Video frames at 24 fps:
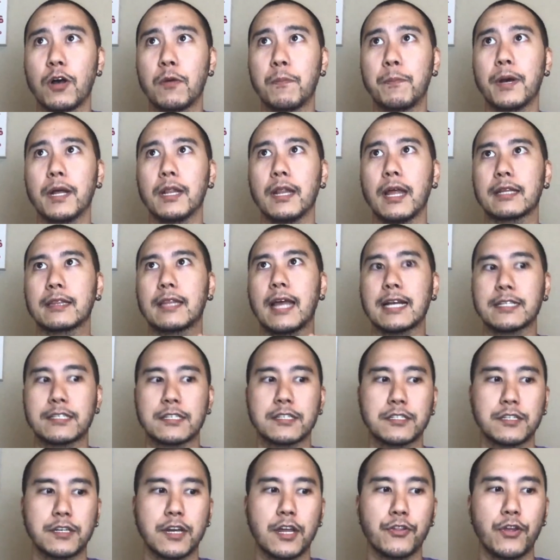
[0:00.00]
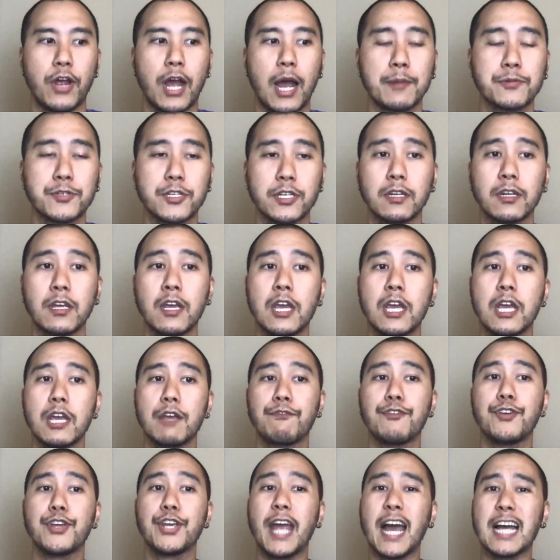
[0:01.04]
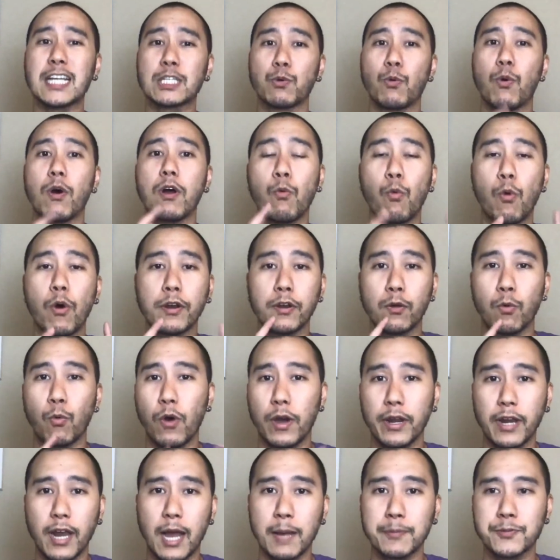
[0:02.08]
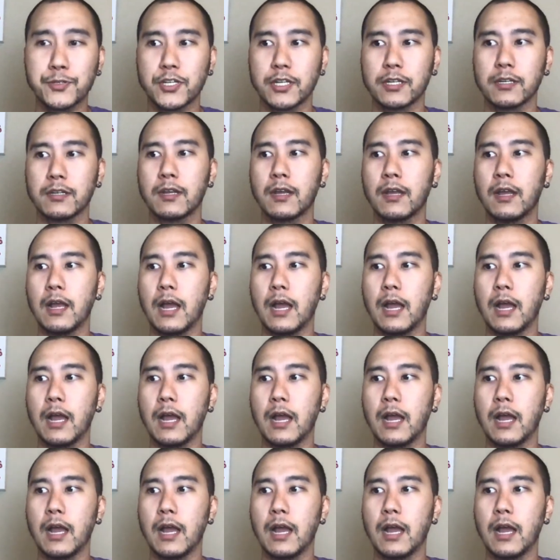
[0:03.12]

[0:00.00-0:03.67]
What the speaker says: But that's just another option. If you guys want one-on-one option,